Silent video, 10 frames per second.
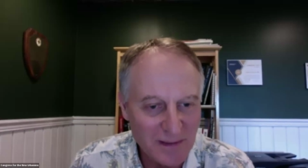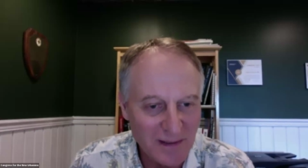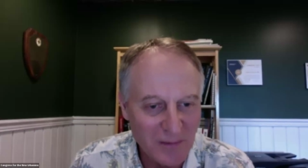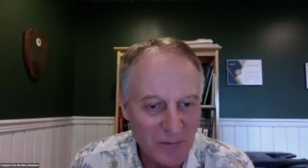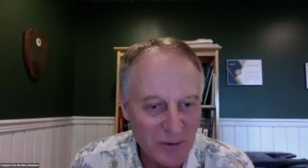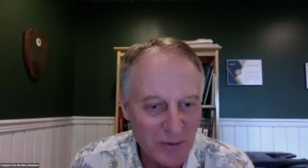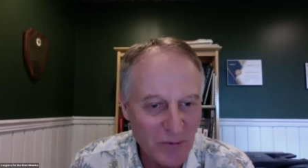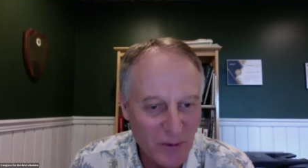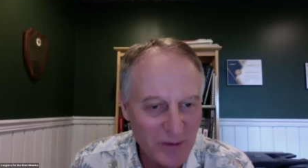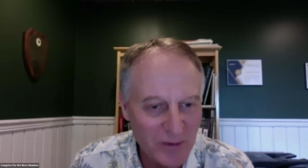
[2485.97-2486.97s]
Were you
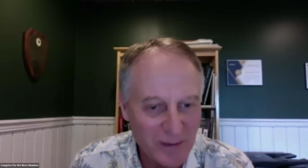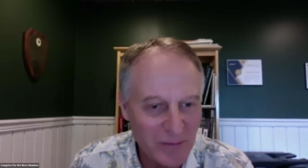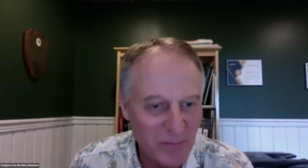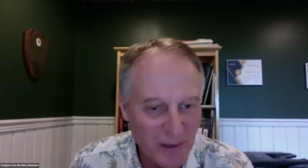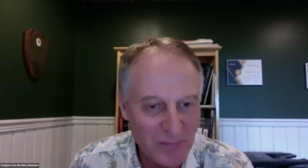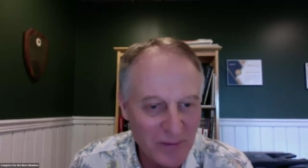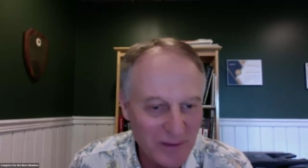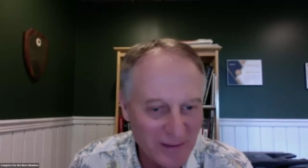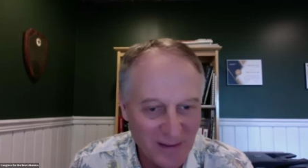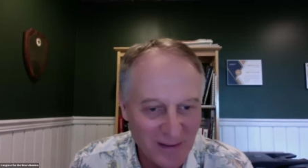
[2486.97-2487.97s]
worried that you might
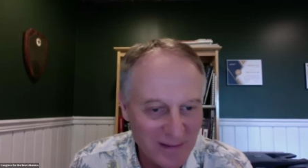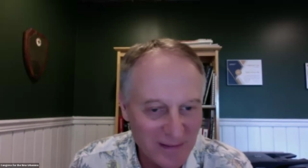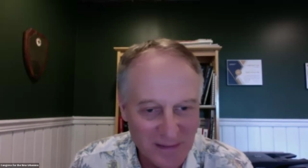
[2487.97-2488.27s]
be